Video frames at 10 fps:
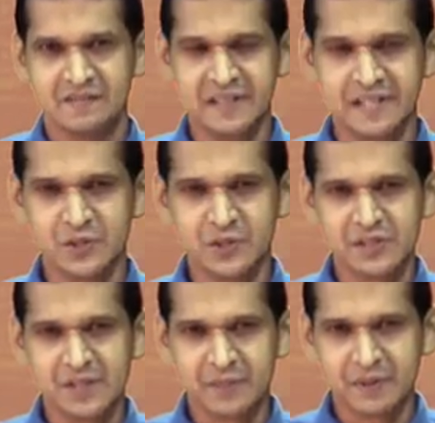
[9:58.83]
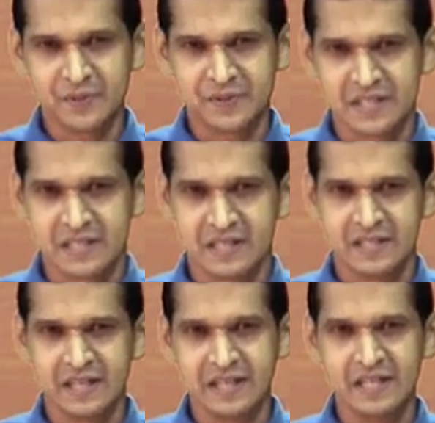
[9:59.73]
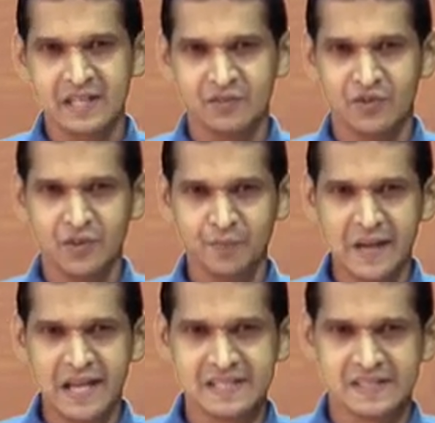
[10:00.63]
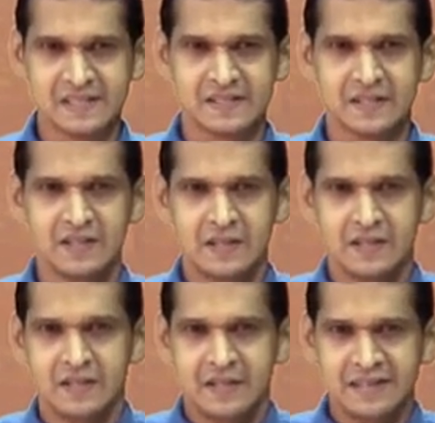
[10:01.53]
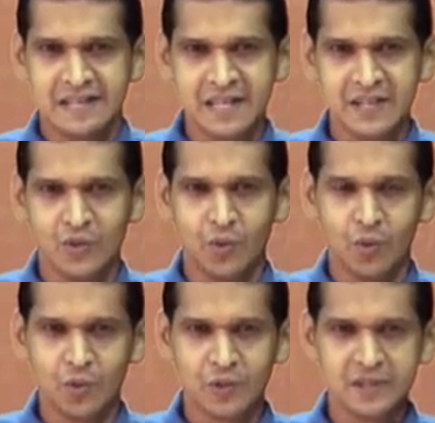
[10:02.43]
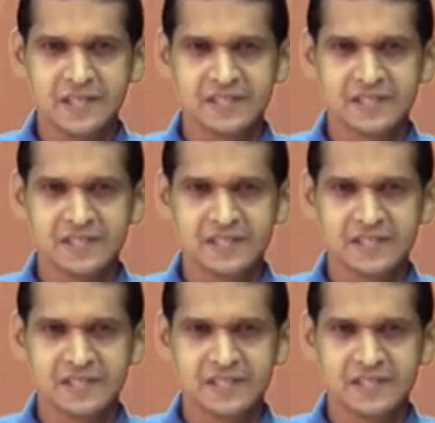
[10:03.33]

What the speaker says: We use the preposition in for places. Then all the